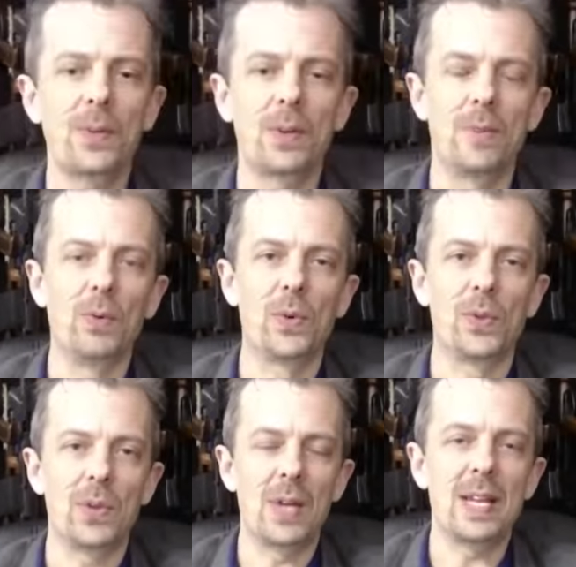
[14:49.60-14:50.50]
More
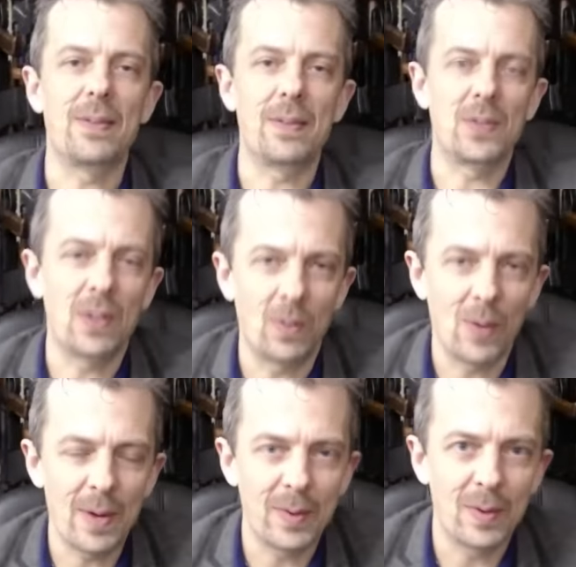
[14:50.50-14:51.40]
than any other Titan
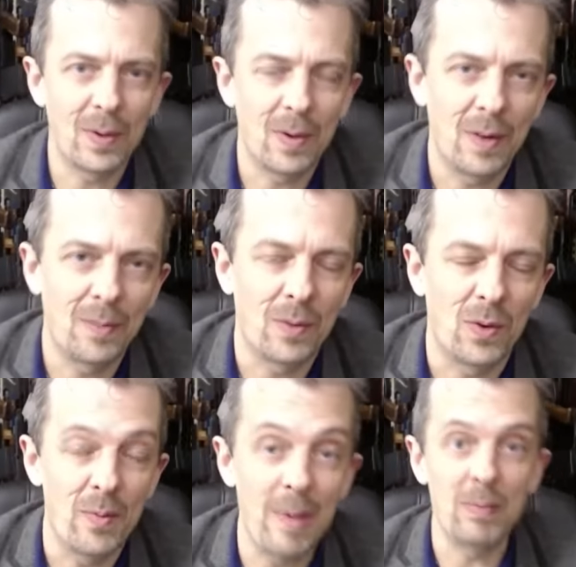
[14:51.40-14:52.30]
weapon that I, I
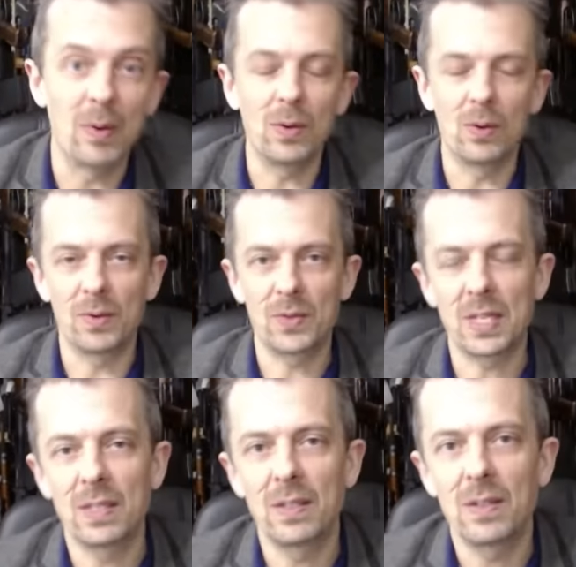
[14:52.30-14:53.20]
remember or have
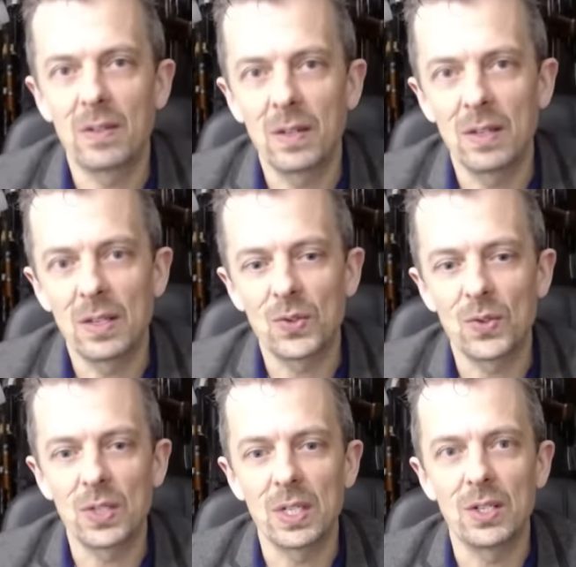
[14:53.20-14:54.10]
seen in, in this
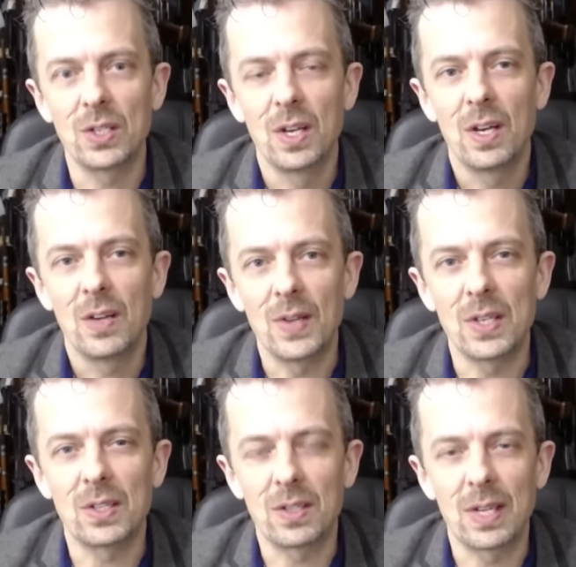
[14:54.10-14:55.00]
footage,
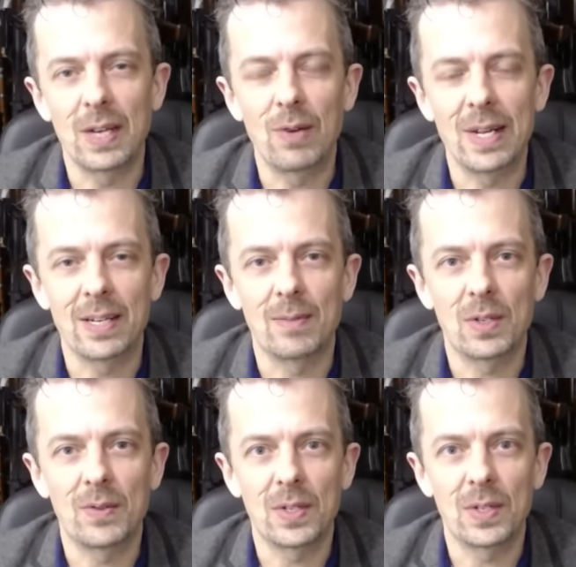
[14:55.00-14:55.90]
this thing really comes
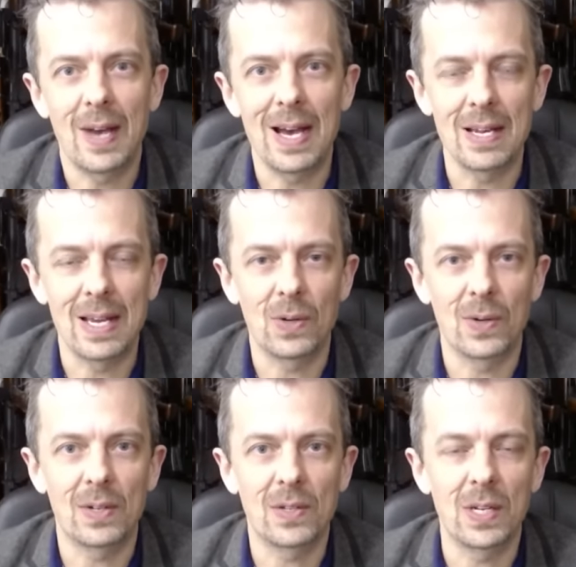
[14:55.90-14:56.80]
off as a handheld
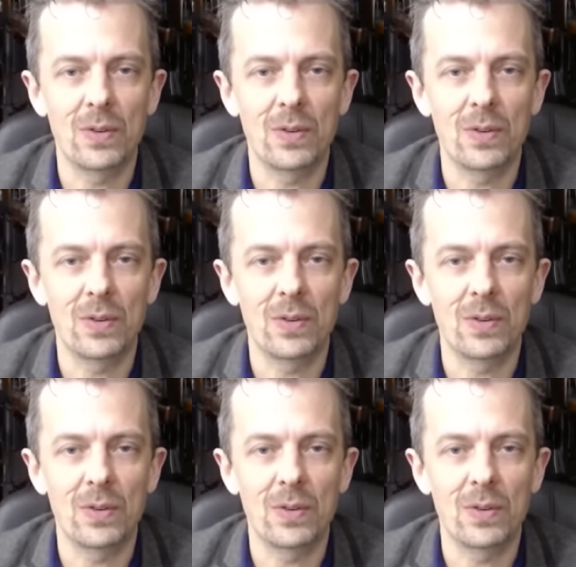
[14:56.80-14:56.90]
artillery